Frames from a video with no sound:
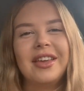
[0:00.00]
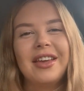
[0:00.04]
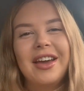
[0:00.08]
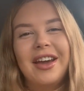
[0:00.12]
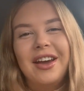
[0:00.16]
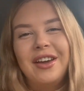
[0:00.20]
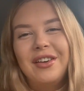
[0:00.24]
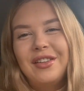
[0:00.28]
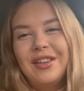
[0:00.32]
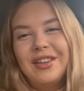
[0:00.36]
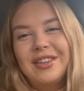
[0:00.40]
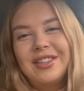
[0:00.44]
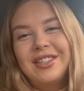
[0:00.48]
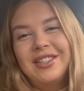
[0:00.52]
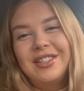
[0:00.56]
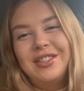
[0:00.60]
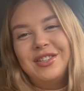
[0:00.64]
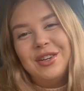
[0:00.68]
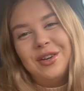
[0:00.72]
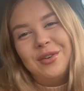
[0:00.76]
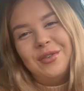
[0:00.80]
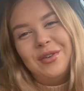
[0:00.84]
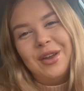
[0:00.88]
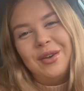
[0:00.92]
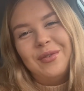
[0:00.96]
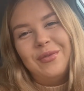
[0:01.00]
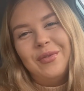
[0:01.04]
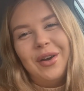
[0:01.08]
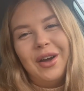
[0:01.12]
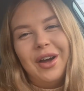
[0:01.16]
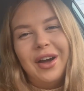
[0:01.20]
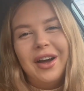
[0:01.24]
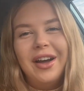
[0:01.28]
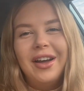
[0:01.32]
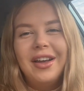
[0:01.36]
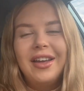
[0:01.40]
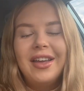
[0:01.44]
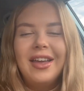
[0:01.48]
I know that's stupid,
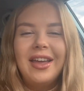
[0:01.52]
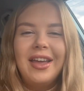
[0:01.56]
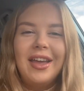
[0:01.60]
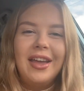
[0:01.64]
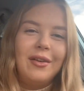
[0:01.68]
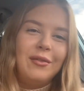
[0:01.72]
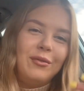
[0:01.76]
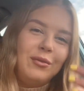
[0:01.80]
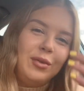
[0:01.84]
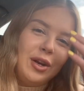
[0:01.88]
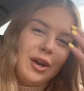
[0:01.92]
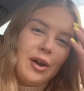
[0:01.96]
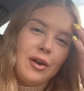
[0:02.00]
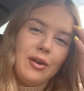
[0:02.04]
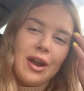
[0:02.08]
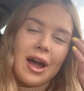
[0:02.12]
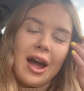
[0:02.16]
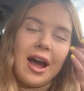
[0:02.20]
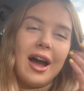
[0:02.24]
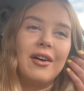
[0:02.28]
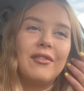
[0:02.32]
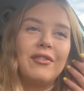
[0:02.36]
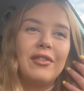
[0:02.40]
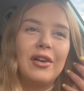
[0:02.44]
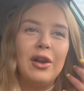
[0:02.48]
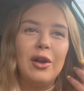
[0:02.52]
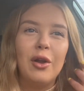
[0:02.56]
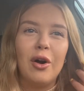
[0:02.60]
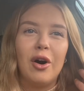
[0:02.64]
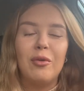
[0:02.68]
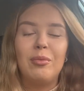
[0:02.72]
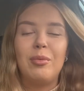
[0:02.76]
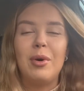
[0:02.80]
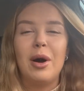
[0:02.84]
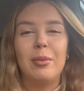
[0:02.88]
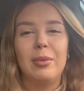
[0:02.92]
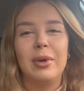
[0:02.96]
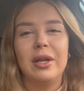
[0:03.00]
but it, we don't have a lot of
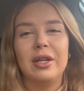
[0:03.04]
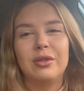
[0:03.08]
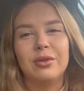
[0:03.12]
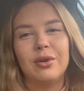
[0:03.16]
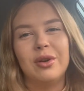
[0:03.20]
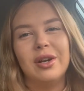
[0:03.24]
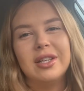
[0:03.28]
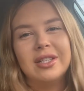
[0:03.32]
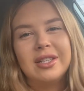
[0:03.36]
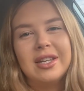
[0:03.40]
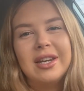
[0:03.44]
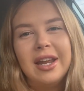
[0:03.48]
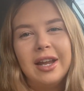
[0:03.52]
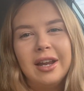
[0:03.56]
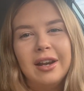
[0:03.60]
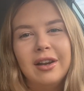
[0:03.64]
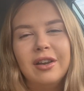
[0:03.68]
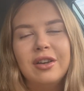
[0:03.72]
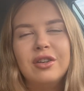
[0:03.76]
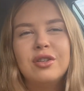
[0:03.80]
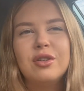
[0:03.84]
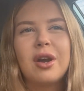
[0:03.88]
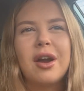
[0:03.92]
public toilets in England.